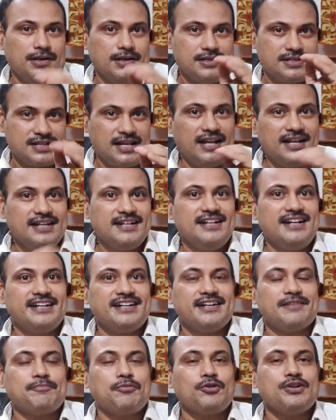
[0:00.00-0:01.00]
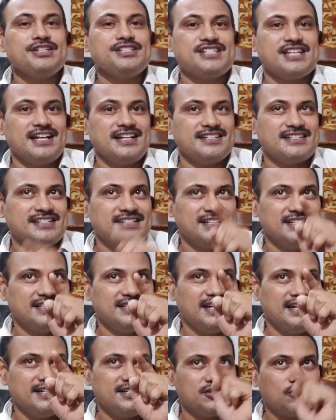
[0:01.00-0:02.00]
scalar electric potentials,
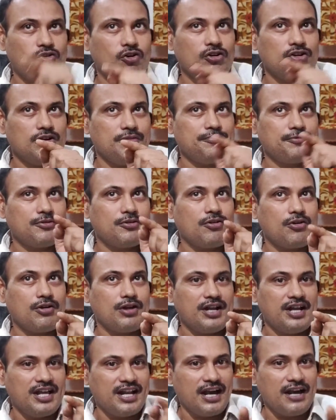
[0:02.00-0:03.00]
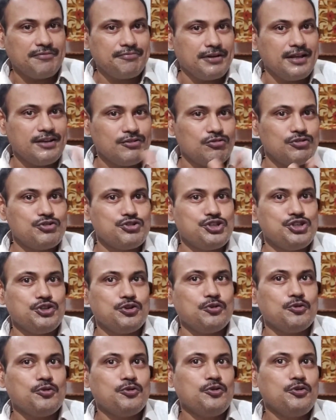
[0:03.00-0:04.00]
that is curl of grad phi equal to
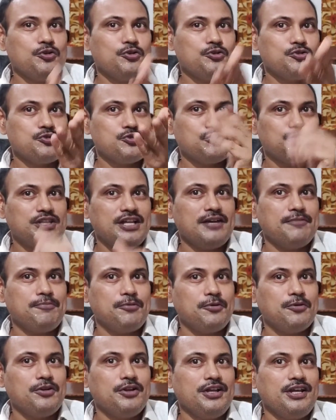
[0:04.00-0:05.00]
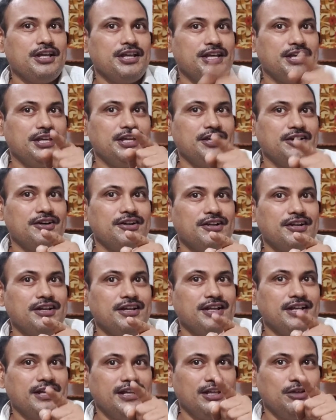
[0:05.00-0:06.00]
0. So therefore here
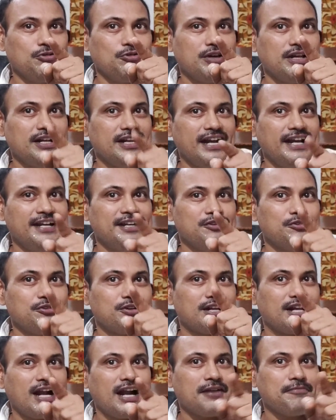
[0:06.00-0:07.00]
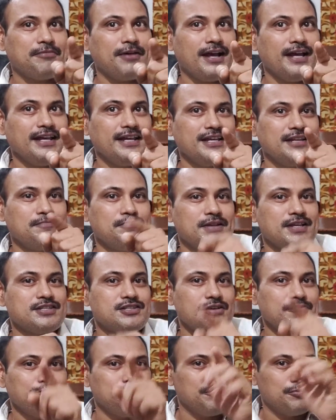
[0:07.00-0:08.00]
you can write your grad phi in place
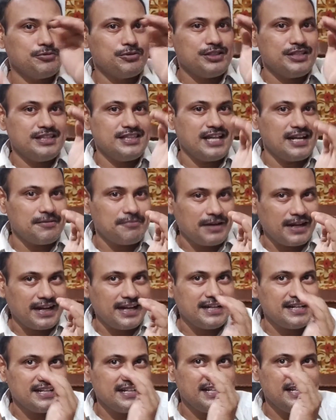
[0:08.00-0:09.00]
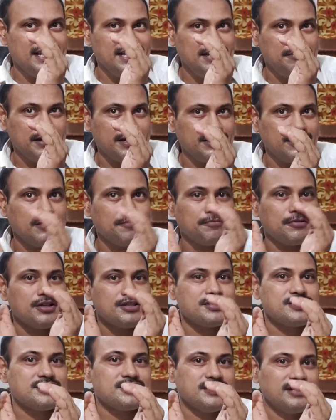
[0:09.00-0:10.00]
of within that bracket E vector
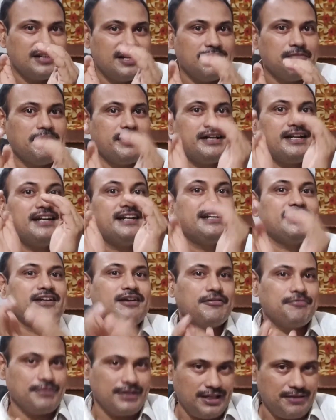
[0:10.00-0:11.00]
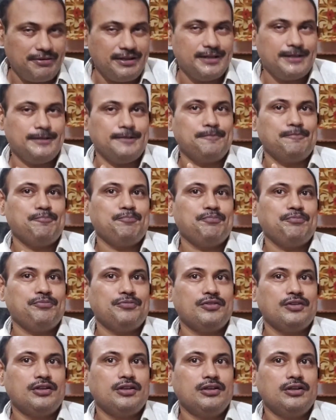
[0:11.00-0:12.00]
plus del by del T of A vector,
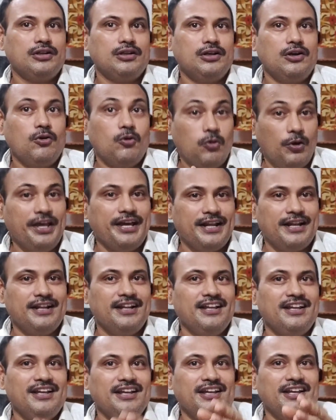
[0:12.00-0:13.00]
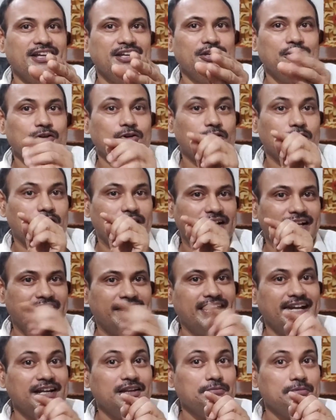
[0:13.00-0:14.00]
where your
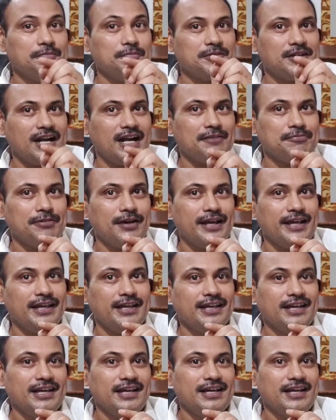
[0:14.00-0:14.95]
negative of grad phi